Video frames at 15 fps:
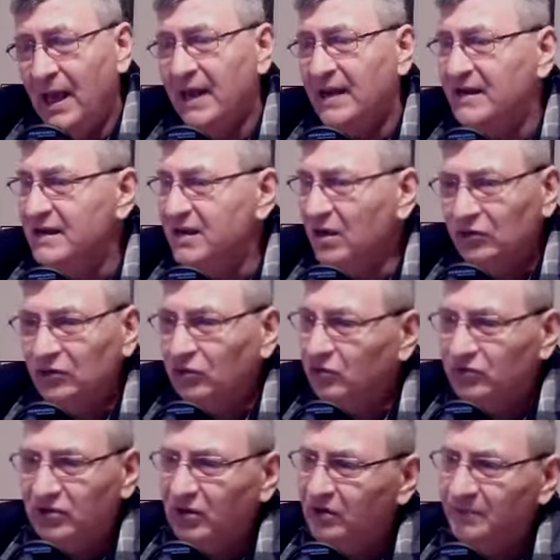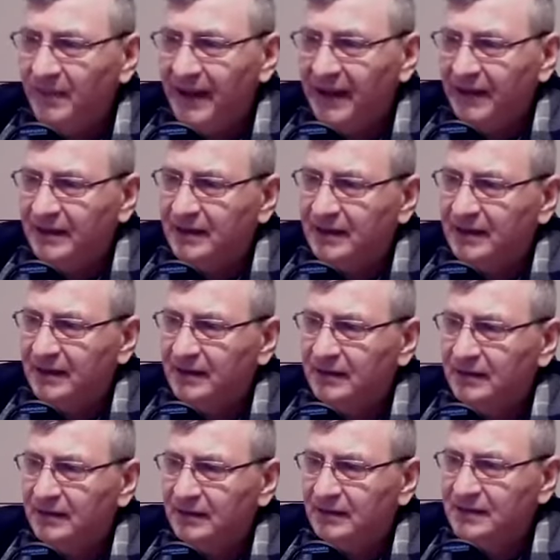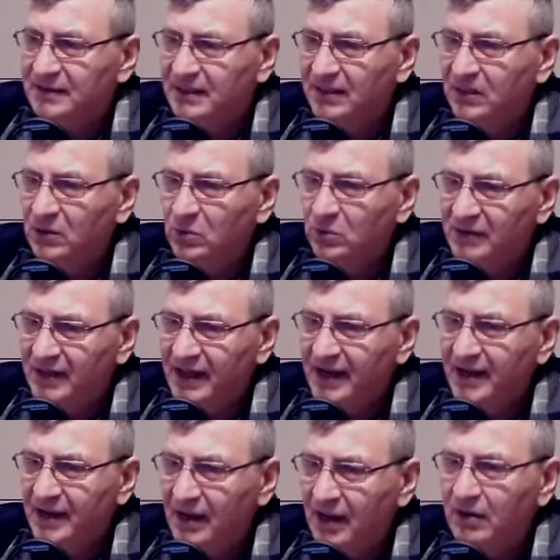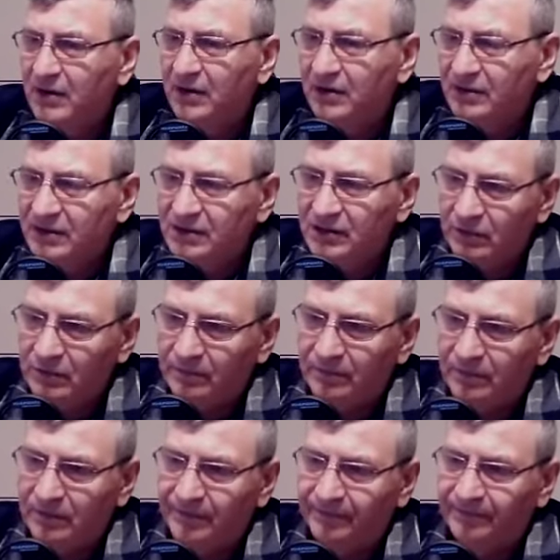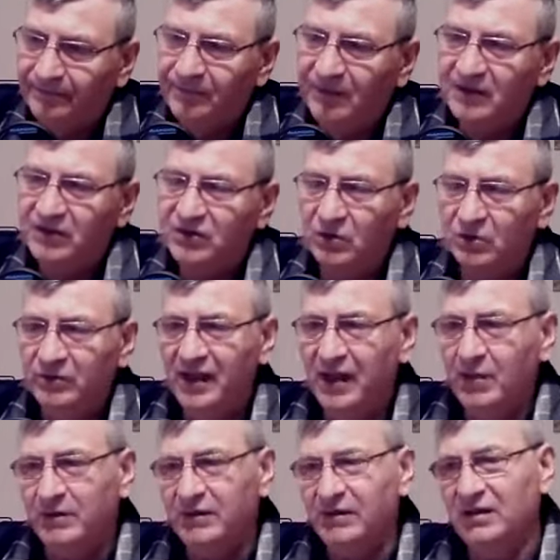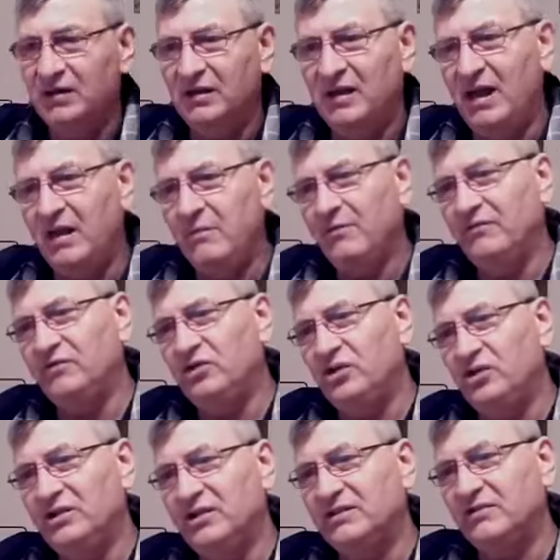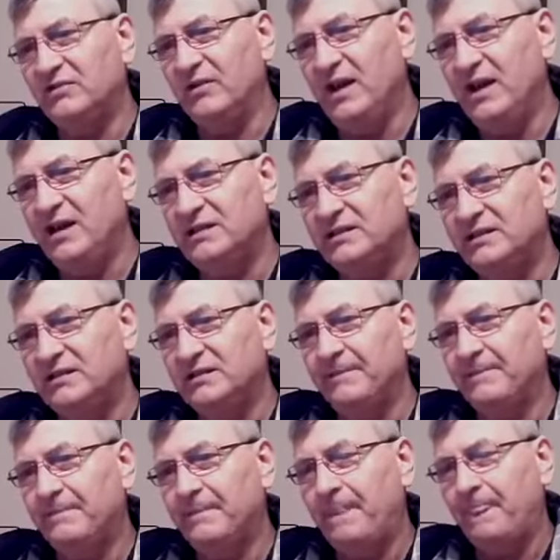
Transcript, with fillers: And not to turn back till they are consumed. So now in the name of Jesus Christ,